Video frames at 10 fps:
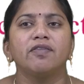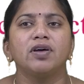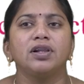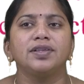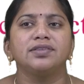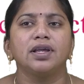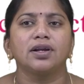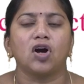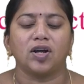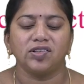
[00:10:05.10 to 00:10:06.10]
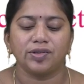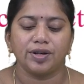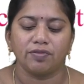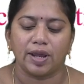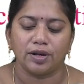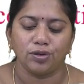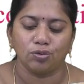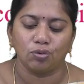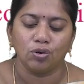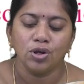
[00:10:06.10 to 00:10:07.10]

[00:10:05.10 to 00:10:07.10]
level is a constant value.